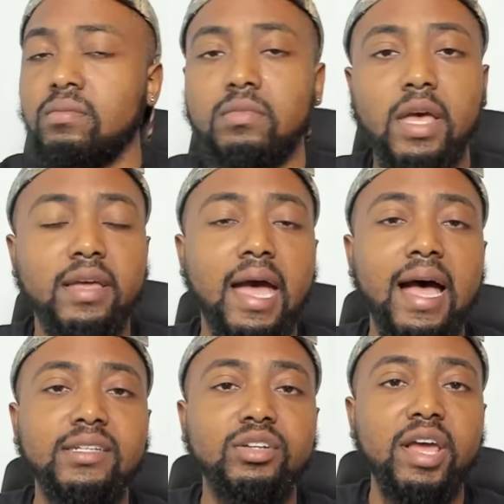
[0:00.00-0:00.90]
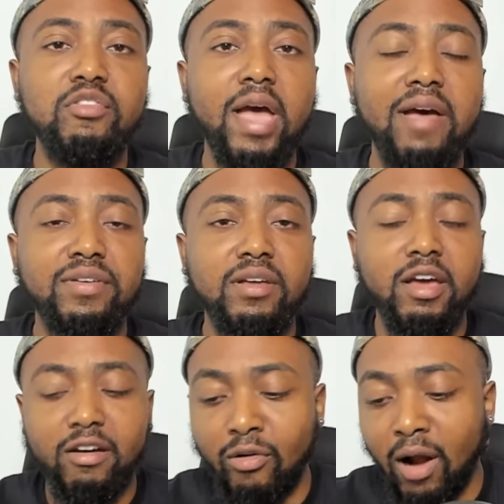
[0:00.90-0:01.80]
Yeah, guys, so there you have it,
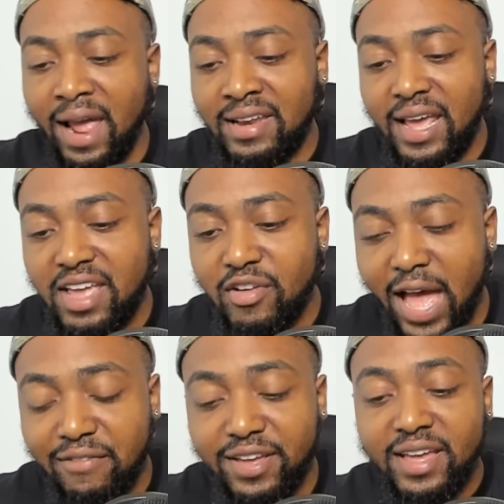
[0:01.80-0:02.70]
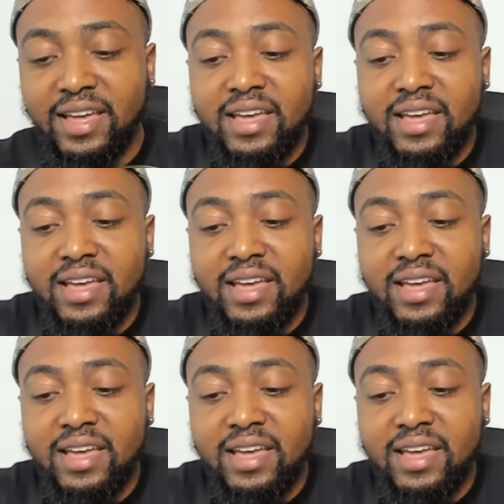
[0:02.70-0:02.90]
right? There you have it.